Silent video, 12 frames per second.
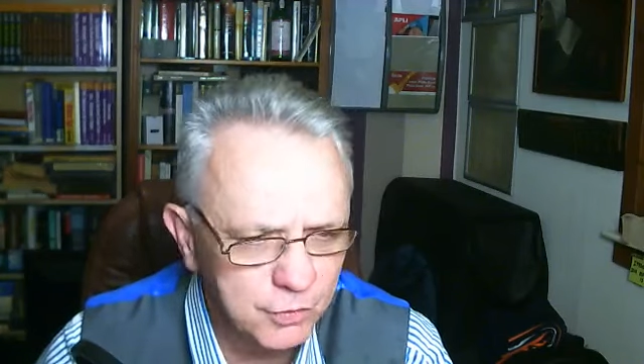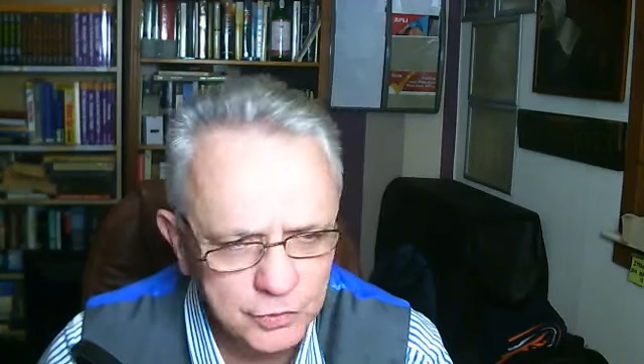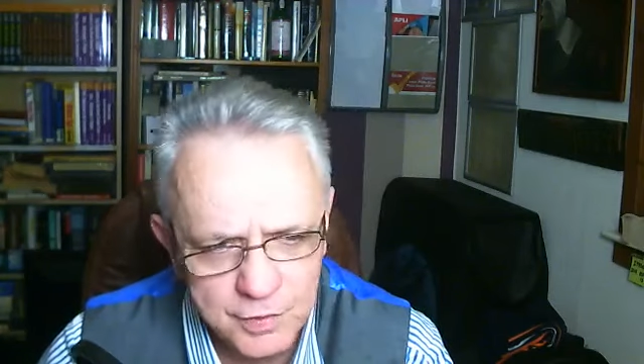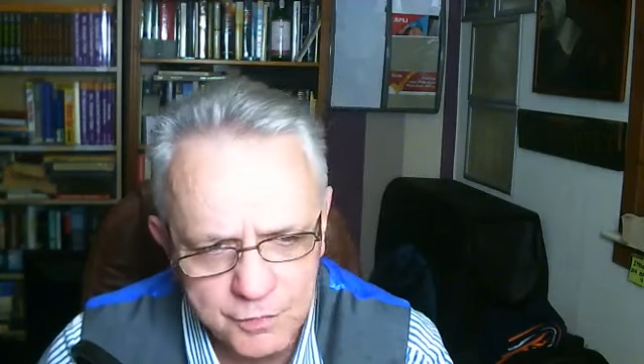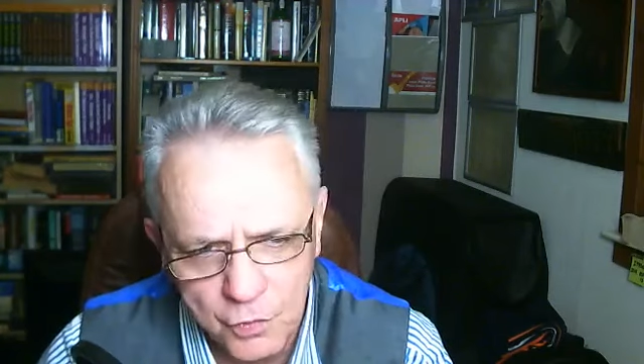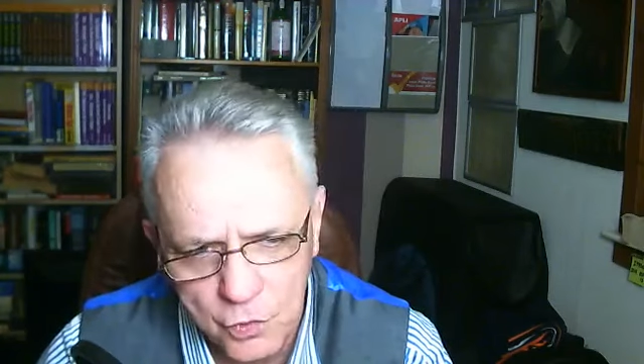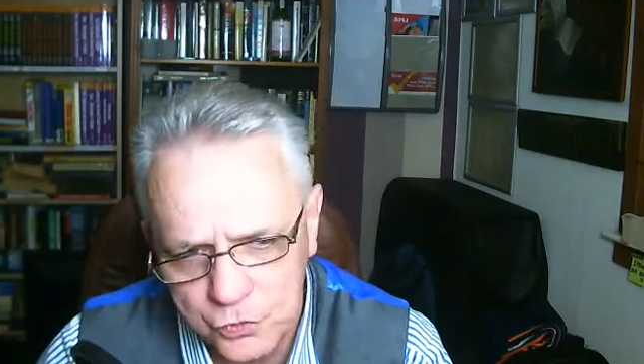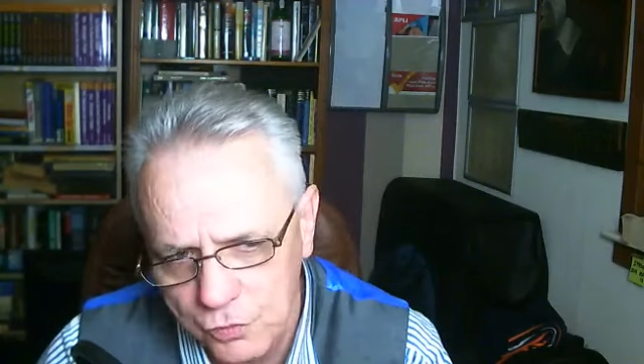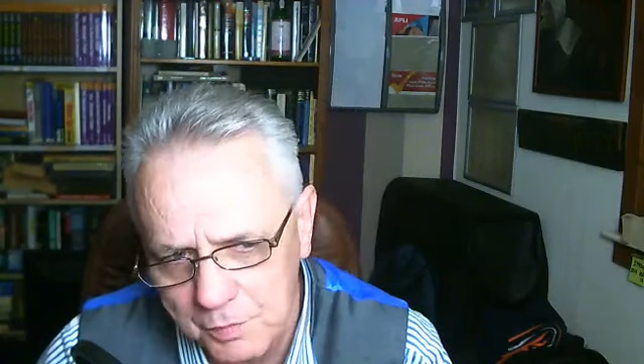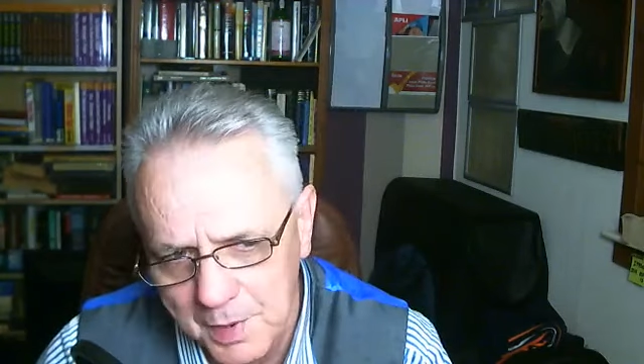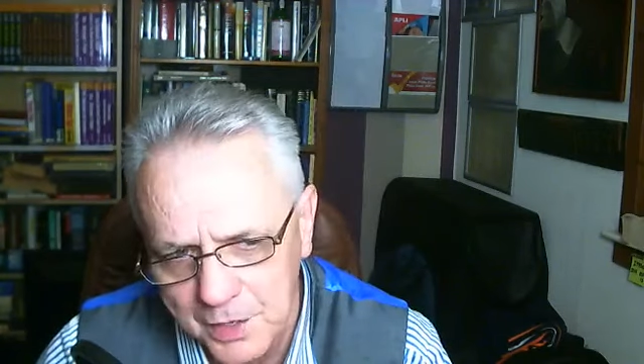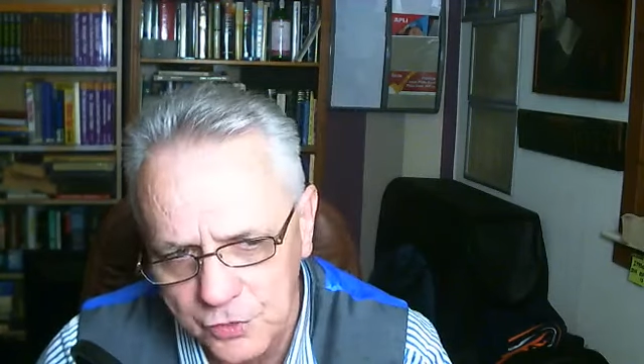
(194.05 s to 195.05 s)
Divorce
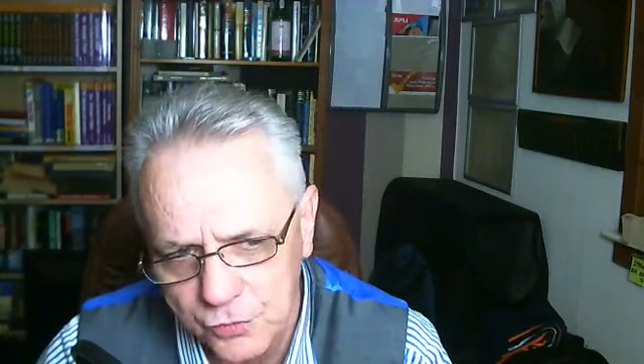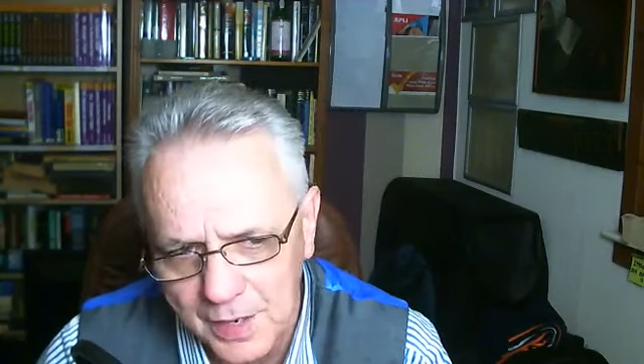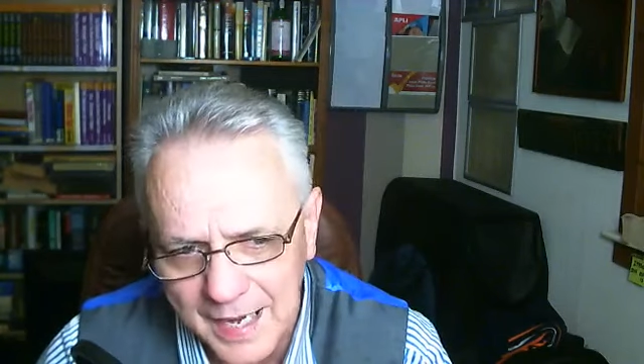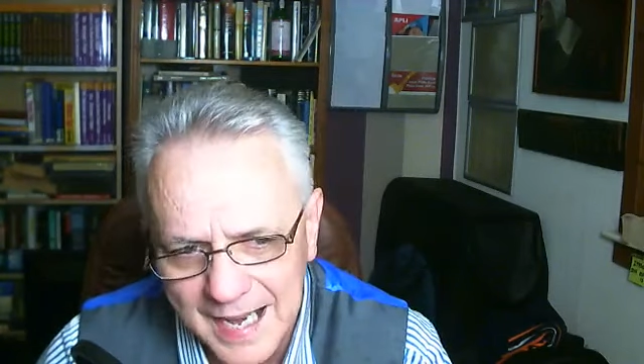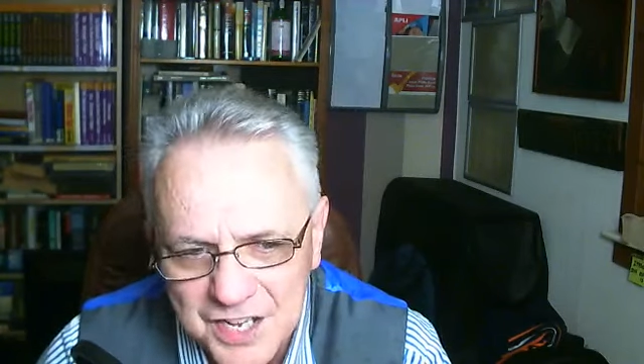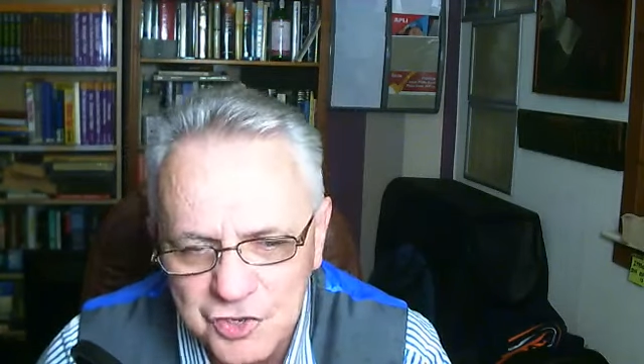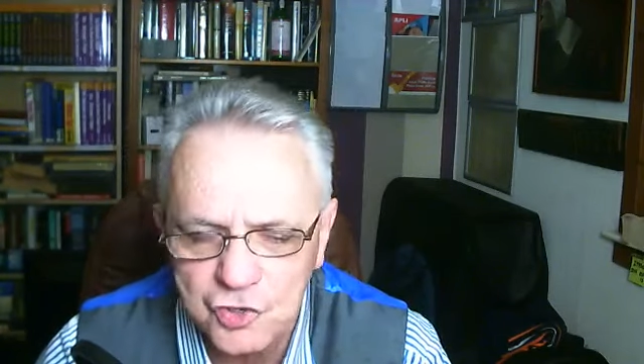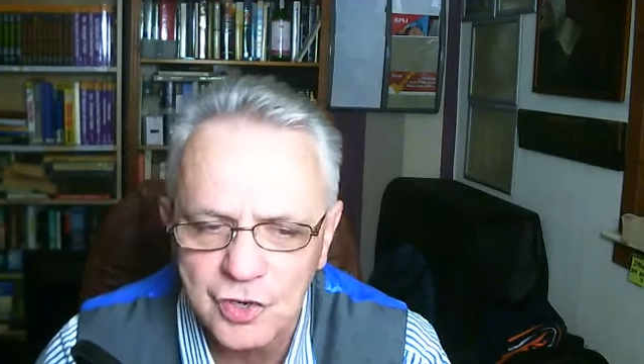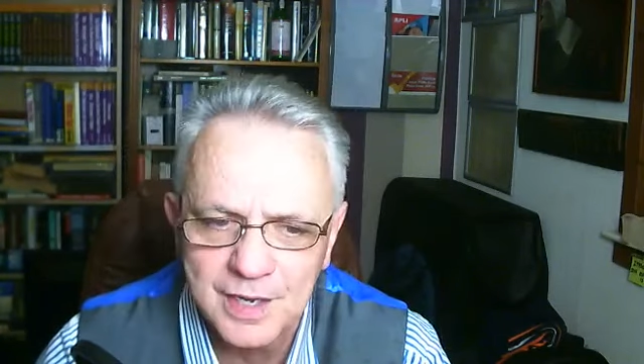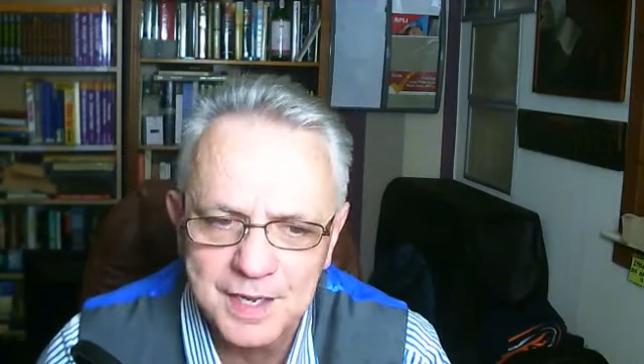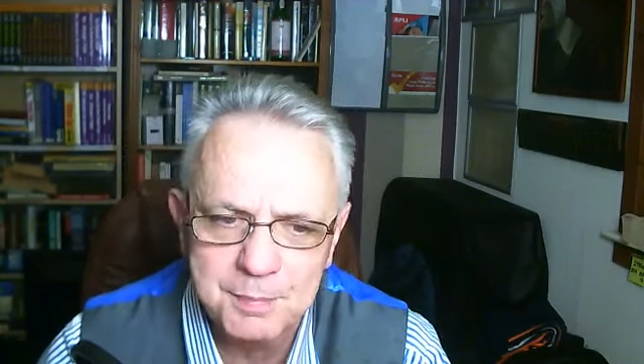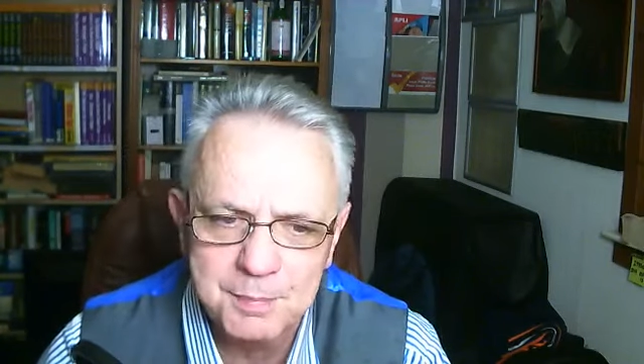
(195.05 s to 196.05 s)
remains
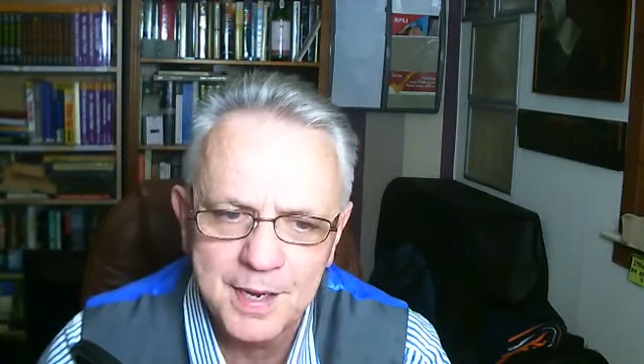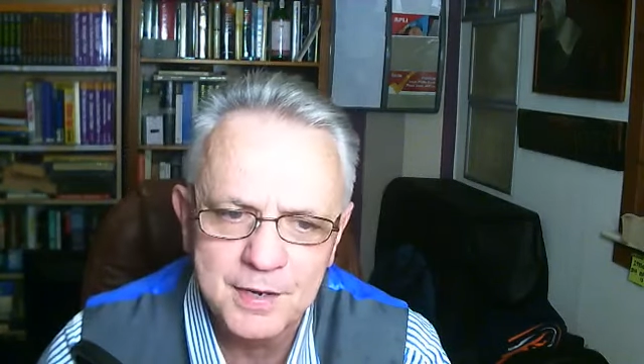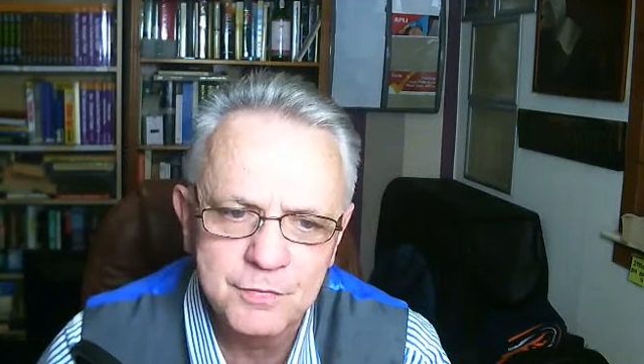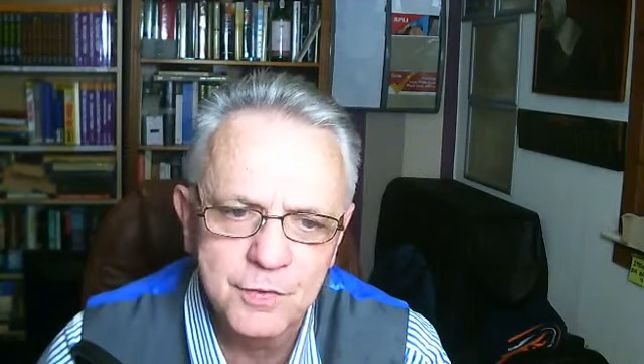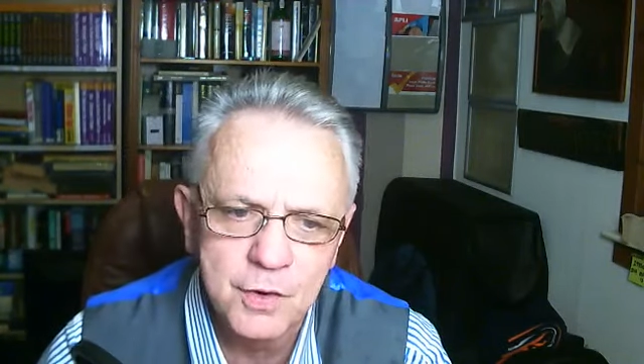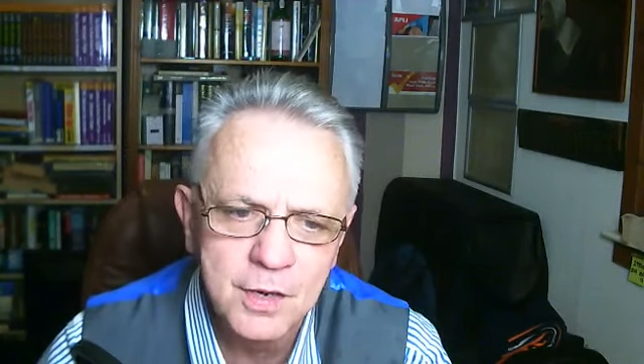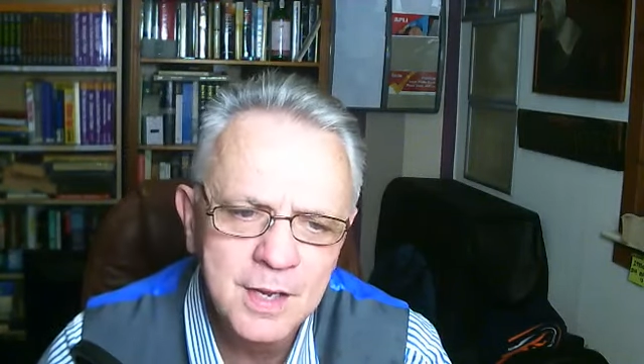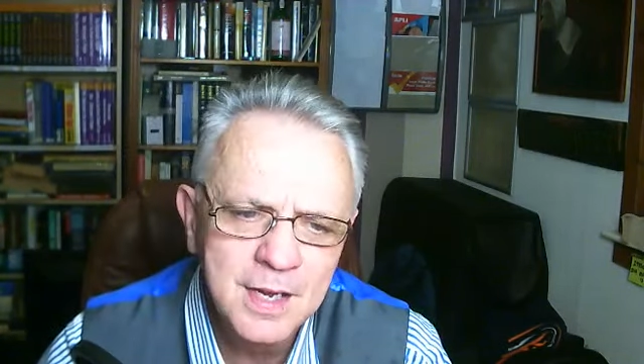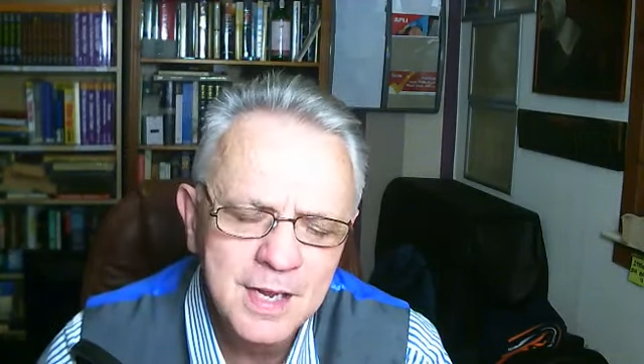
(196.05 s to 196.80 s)
relationally painful.